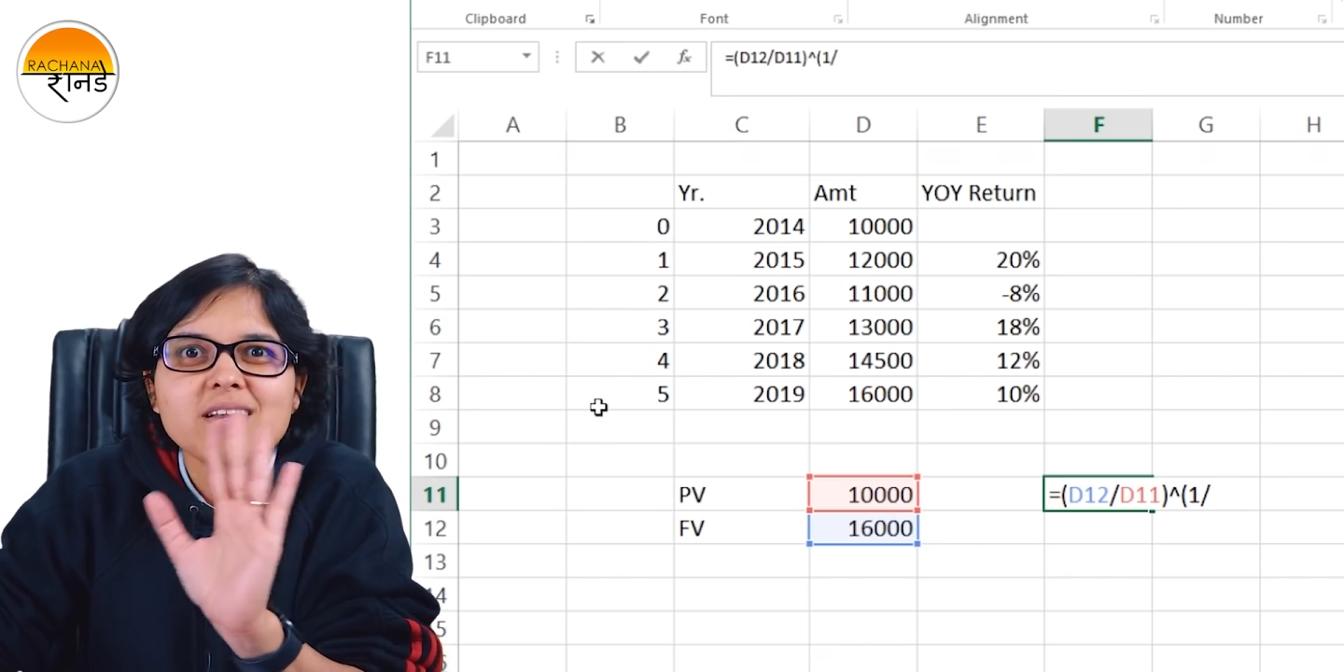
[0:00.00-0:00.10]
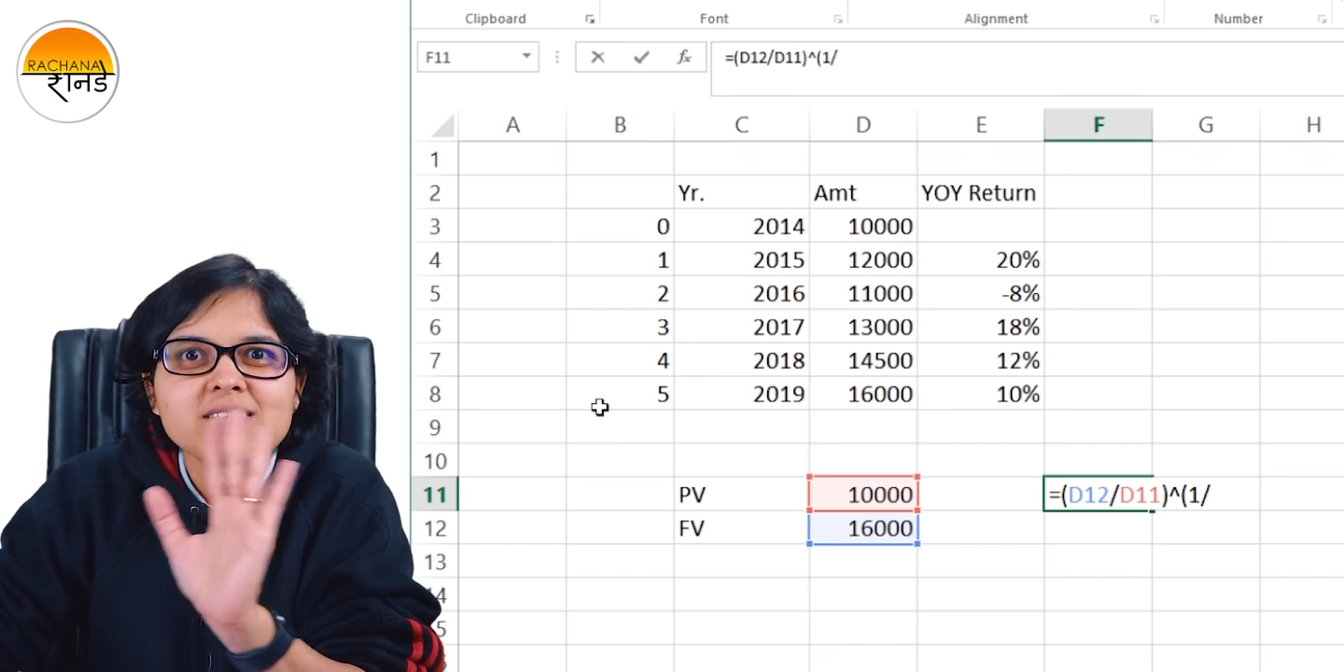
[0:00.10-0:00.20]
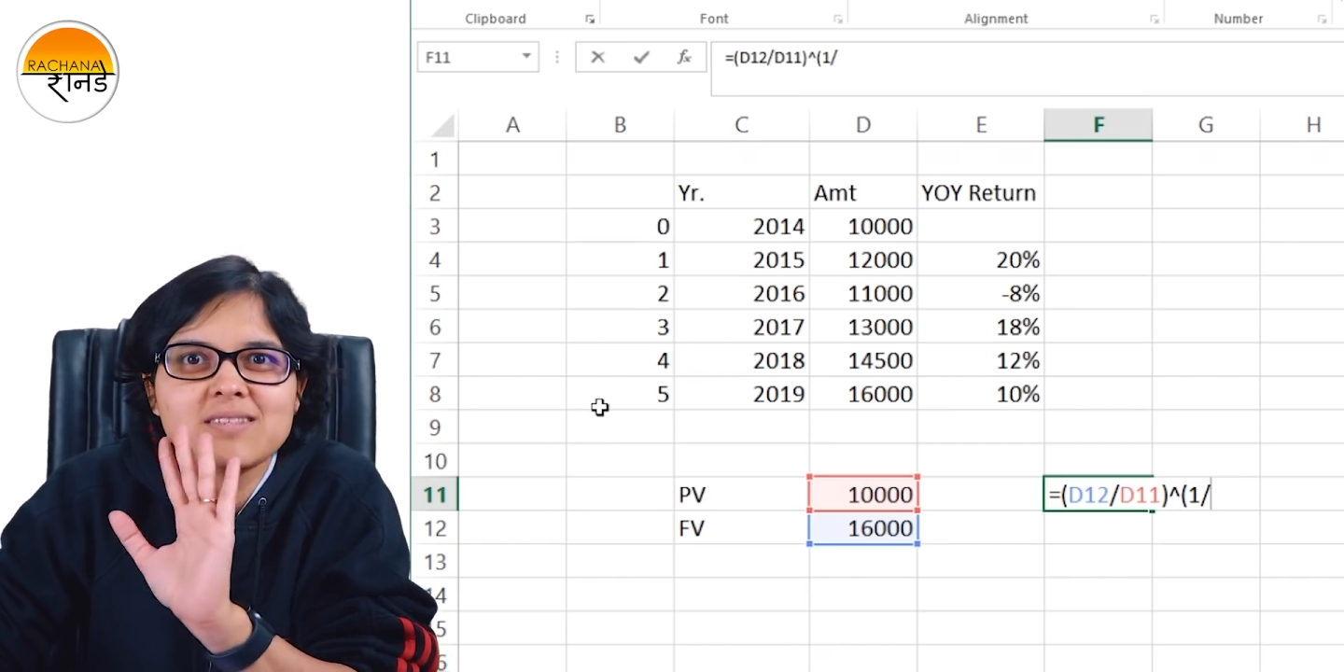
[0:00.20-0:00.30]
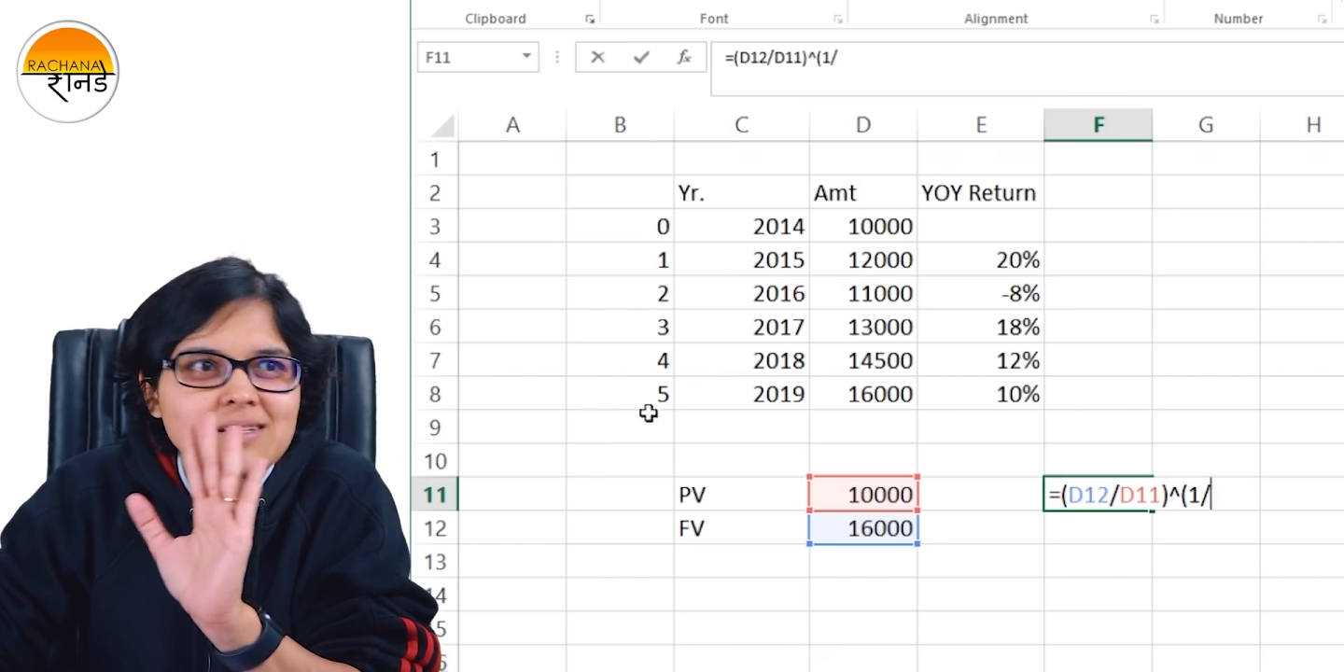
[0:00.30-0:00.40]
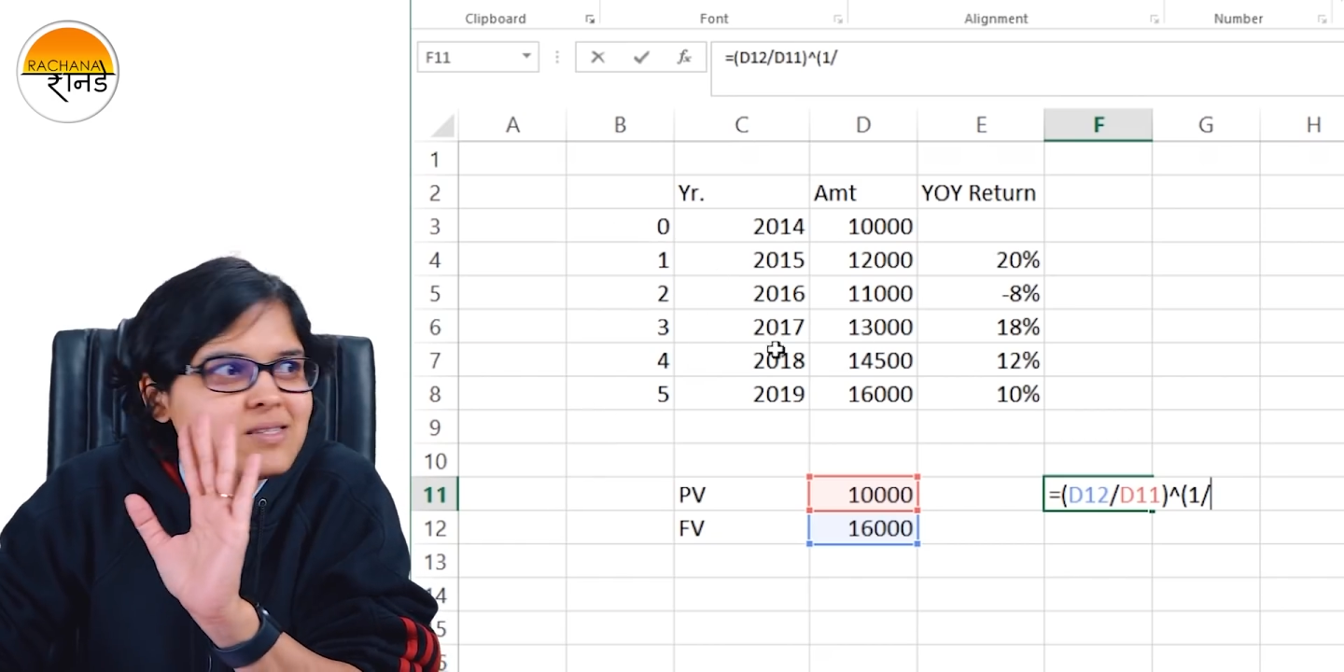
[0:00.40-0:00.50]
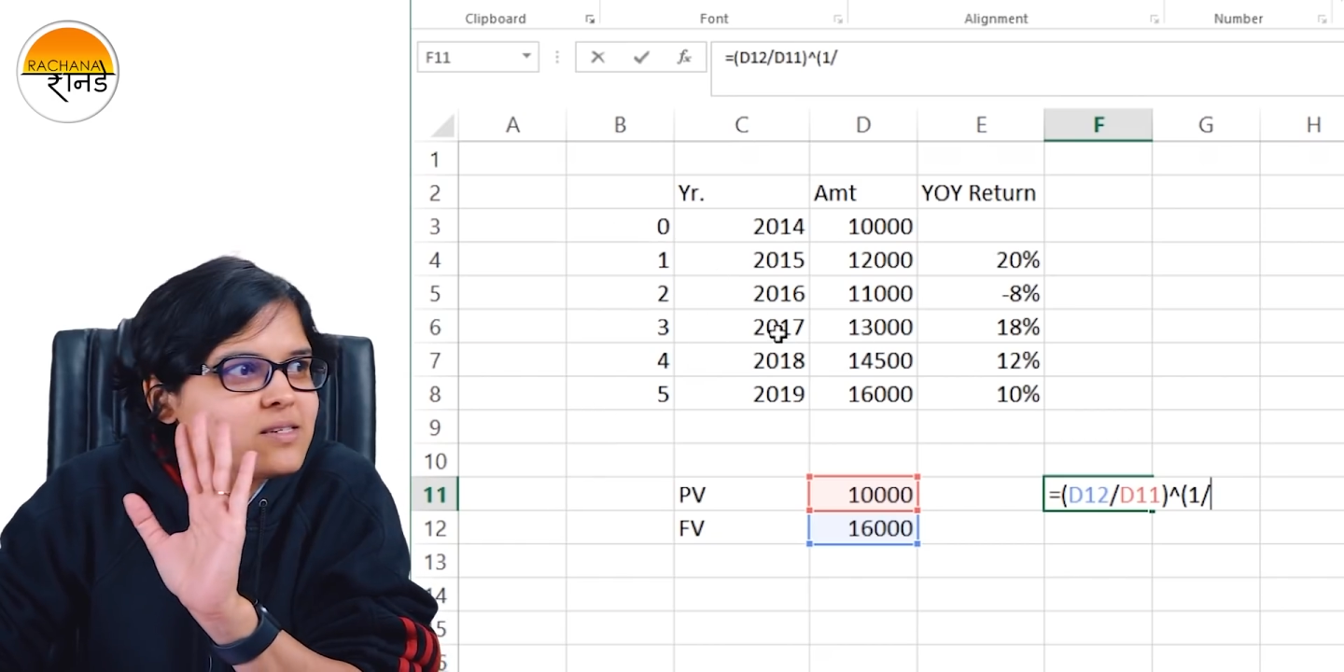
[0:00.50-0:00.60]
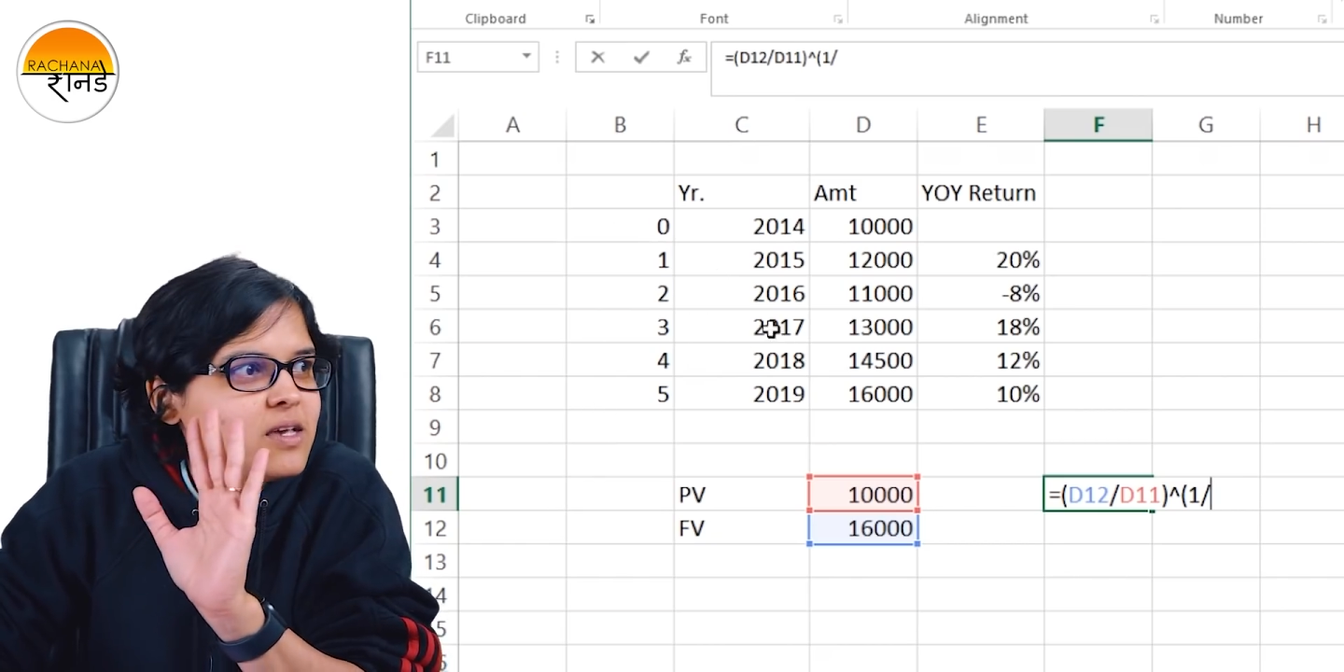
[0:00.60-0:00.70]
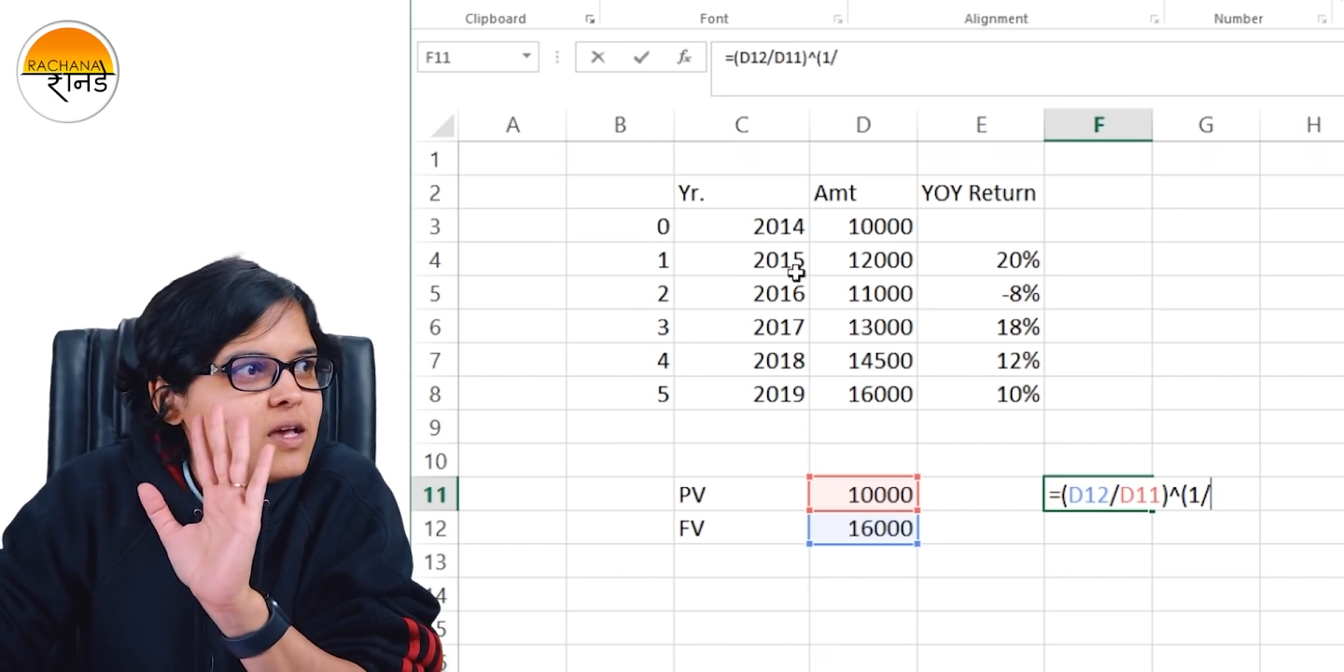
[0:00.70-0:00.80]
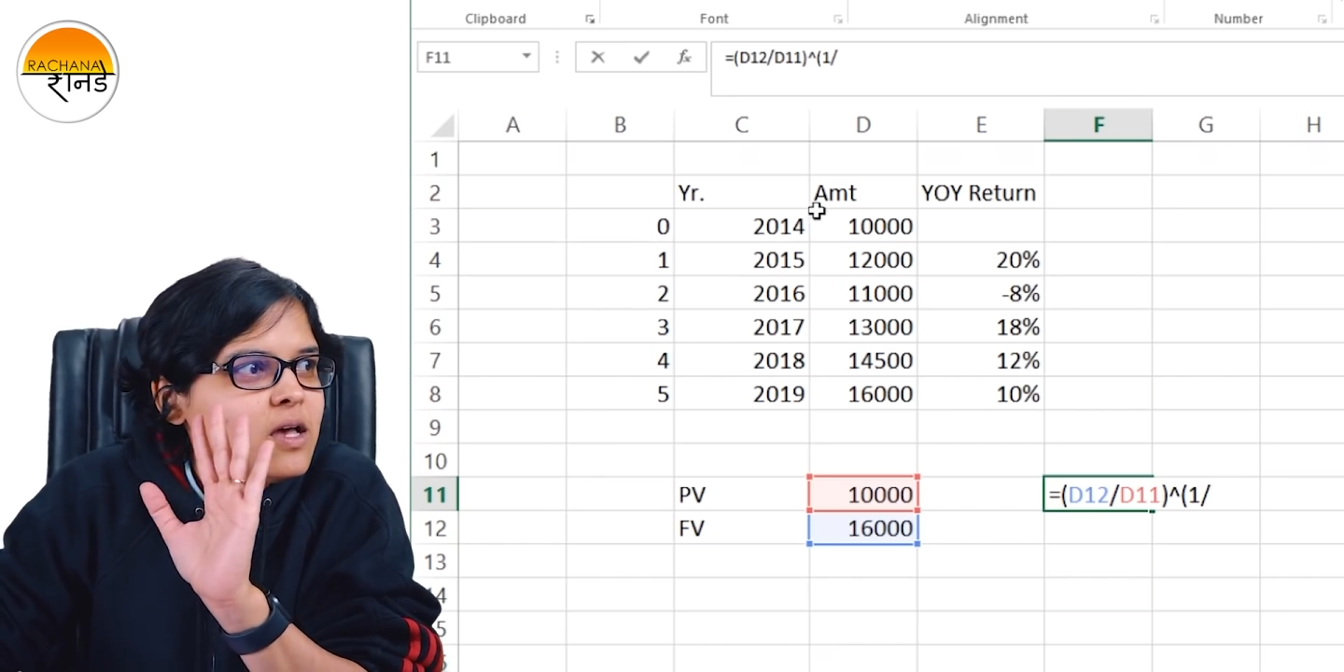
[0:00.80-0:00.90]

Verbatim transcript: as 6.